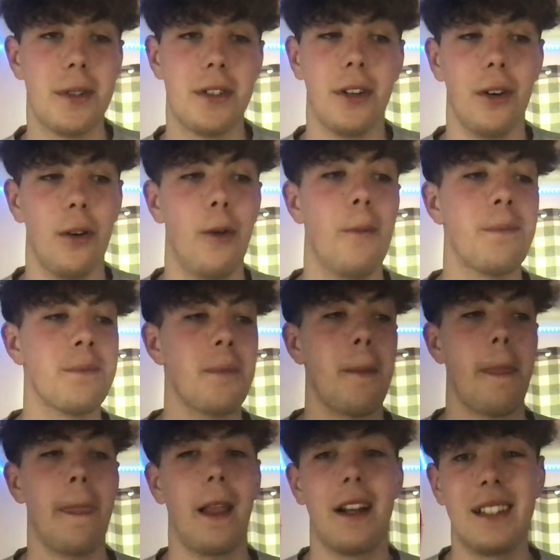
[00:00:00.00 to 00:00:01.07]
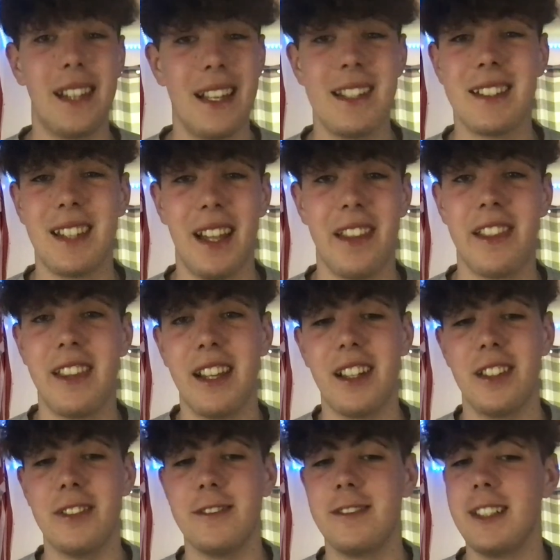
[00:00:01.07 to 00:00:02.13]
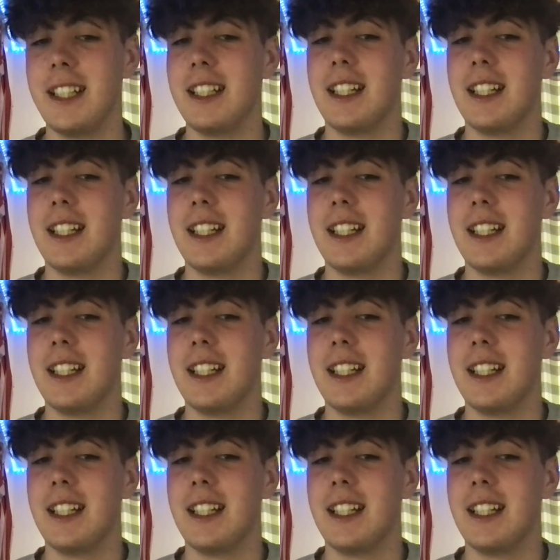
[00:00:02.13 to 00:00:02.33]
so there is that thing of,